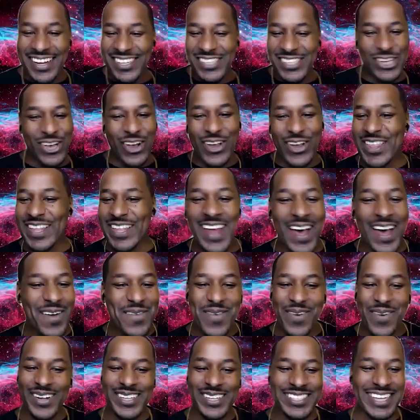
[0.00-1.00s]
They're not
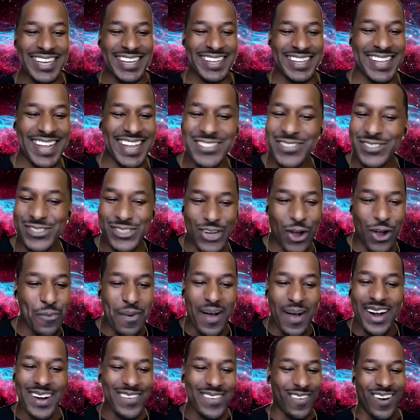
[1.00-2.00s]
going to show you numbers. That's what Joe
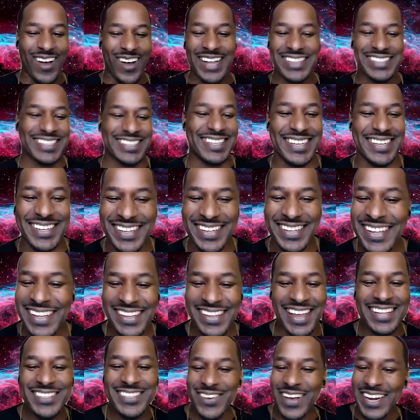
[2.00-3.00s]
Budden wants, and that's
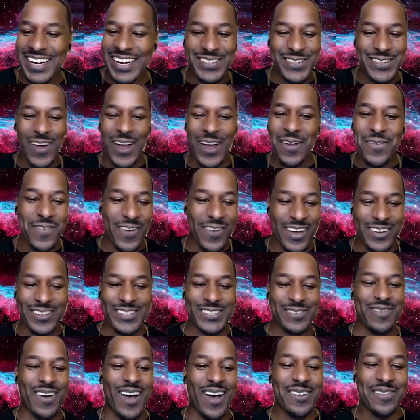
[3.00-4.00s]
why he doesn't want to fuck with
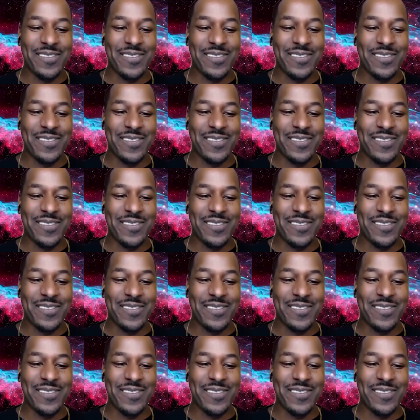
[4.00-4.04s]
Spotify.